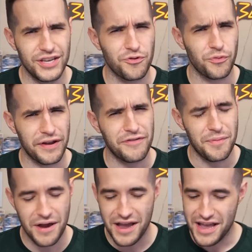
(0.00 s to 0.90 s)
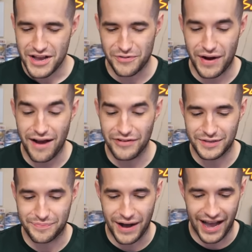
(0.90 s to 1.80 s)
just say Gravekeeper?
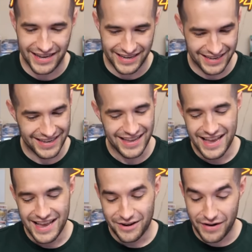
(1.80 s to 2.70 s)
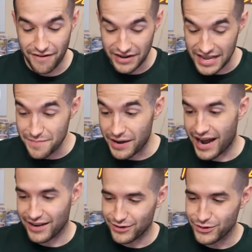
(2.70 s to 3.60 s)
Gravity's Bind. Gravity
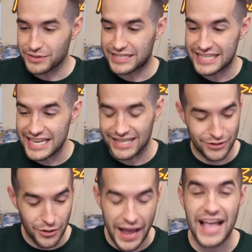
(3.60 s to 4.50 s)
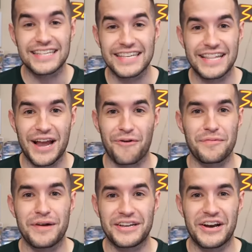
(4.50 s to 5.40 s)
Bind. There's no Z. There's no S in there.
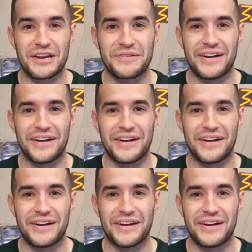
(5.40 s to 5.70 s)
What am I talking